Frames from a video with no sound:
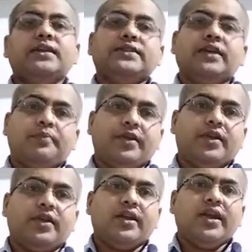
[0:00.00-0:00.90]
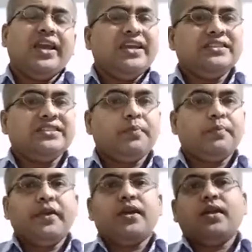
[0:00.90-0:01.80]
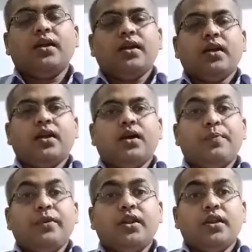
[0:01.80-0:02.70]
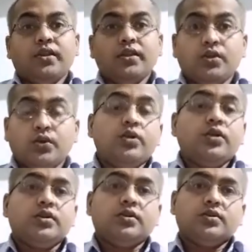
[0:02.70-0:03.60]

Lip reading: is appeared. Is it appear in good,